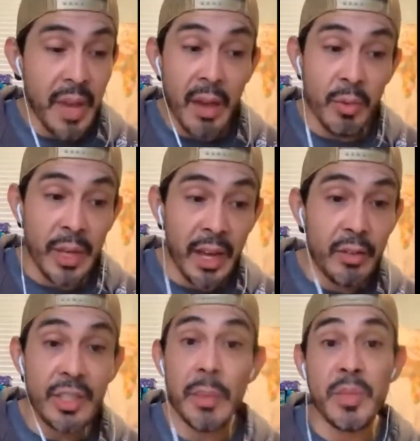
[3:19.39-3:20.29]
Matt, we got to
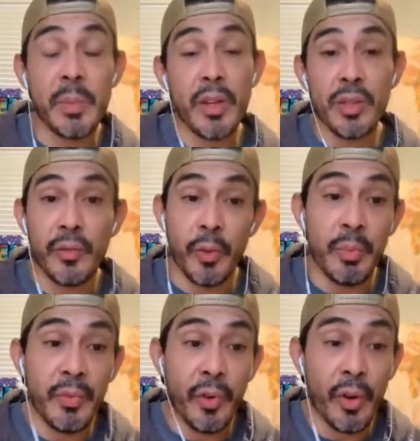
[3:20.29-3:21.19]
do something special for
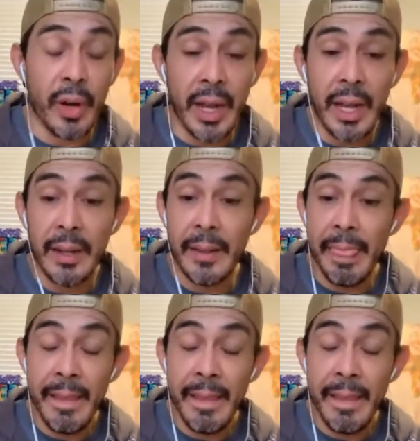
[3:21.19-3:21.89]
for uh,